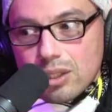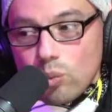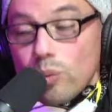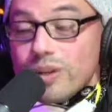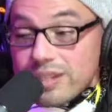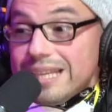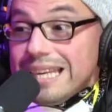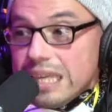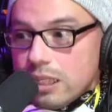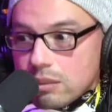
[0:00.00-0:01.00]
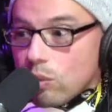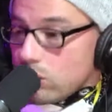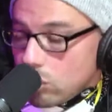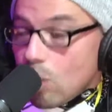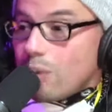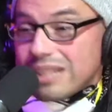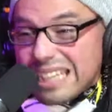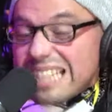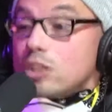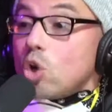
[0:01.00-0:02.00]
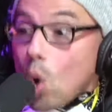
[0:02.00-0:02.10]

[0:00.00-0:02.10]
We wanted to eat. wanted to go. I was like, let's go.